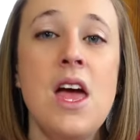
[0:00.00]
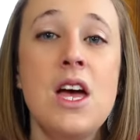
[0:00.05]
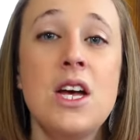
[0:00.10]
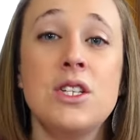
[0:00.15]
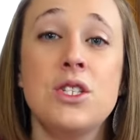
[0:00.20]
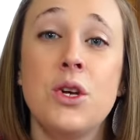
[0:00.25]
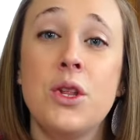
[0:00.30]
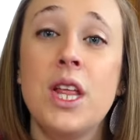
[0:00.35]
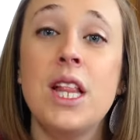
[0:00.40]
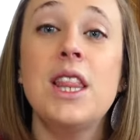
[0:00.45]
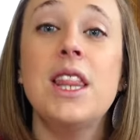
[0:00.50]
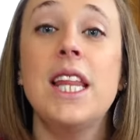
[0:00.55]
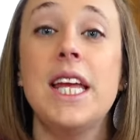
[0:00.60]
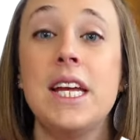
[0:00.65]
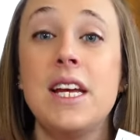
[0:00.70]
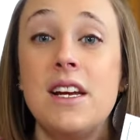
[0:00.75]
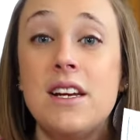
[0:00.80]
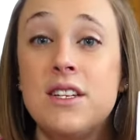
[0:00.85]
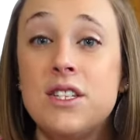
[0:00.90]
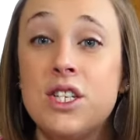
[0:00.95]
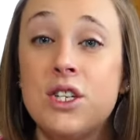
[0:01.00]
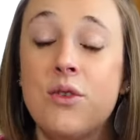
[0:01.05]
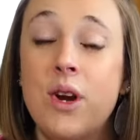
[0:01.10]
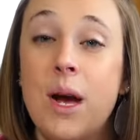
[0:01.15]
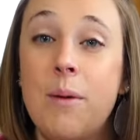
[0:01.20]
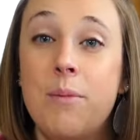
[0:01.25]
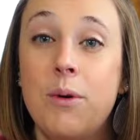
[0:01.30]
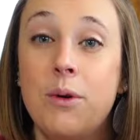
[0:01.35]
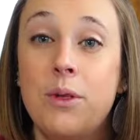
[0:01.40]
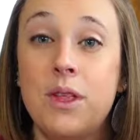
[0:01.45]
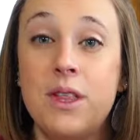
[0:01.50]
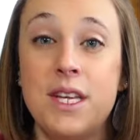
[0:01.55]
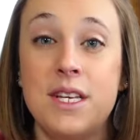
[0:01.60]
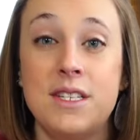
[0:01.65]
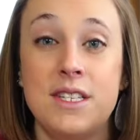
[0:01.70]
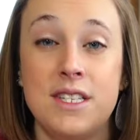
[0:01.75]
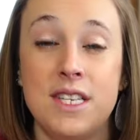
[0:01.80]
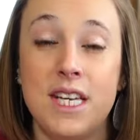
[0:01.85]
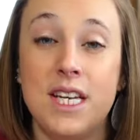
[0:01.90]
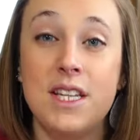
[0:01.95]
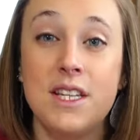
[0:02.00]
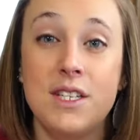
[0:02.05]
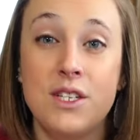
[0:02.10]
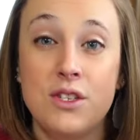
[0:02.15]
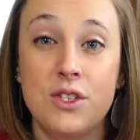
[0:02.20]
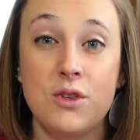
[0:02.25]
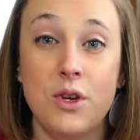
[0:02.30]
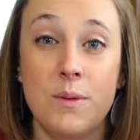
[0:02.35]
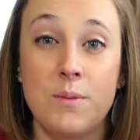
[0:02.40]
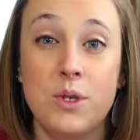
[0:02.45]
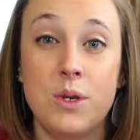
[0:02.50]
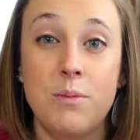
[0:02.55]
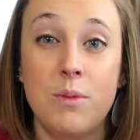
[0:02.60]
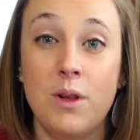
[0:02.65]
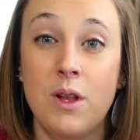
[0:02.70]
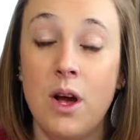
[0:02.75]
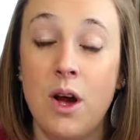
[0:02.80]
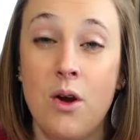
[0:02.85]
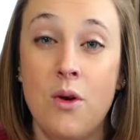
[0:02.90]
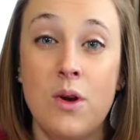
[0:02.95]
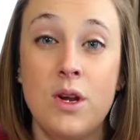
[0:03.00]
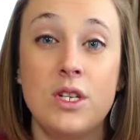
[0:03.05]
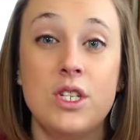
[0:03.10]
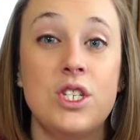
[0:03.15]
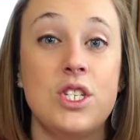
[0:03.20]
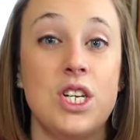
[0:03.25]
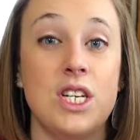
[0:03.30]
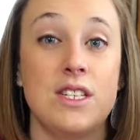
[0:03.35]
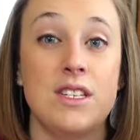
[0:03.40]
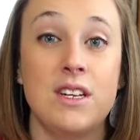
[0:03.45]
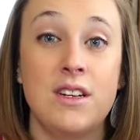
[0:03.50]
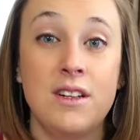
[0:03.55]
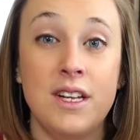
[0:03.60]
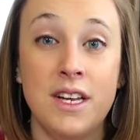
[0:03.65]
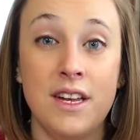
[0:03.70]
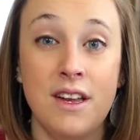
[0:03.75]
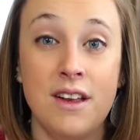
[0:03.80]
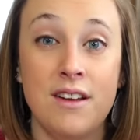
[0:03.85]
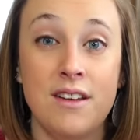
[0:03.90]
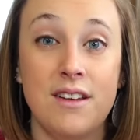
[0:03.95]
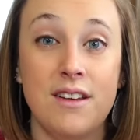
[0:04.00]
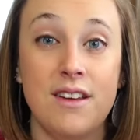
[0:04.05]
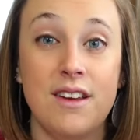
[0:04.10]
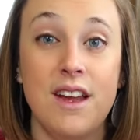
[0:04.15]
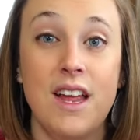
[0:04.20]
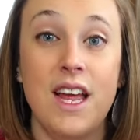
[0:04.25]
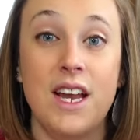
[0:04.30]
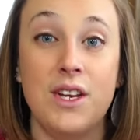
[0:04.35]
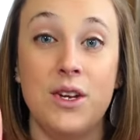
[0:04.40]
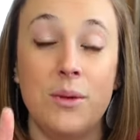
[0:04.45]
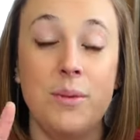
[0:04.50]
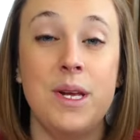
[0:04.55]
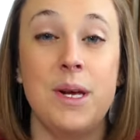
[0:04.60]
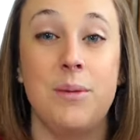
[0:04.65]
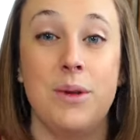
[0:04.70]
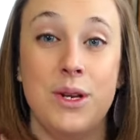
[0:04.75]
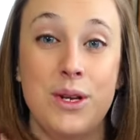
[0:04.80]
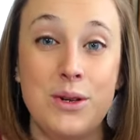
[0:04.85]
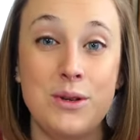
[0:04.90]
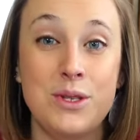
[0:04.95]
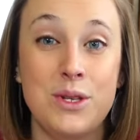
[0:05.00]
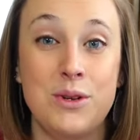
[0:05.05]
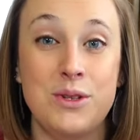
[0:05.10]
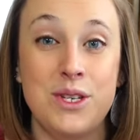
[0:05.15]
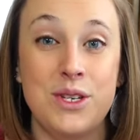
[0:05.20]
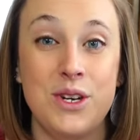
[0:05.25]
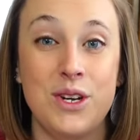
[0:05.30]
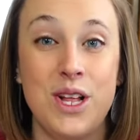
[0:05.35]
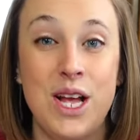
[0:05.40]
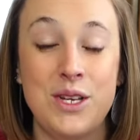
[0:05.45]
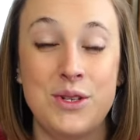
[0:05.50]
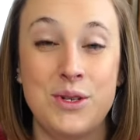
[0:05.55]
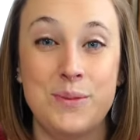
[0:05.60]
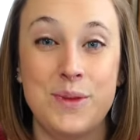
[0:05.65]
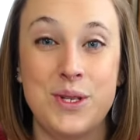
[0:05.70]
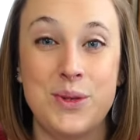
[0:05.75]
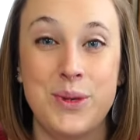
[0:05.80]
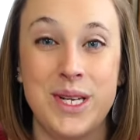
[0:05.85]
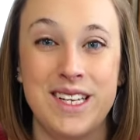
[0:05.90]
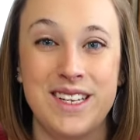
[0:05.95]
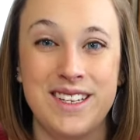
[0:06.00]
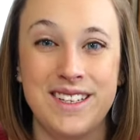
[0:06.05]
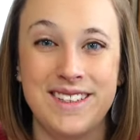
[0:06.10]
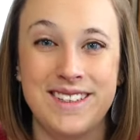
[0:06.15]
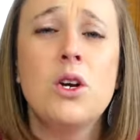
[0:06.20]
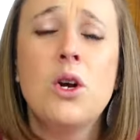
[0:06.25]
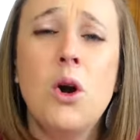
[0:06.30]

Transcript: So the link to grab both of these is in the description below. Just click it and you'll be able to use those in your classroom this week.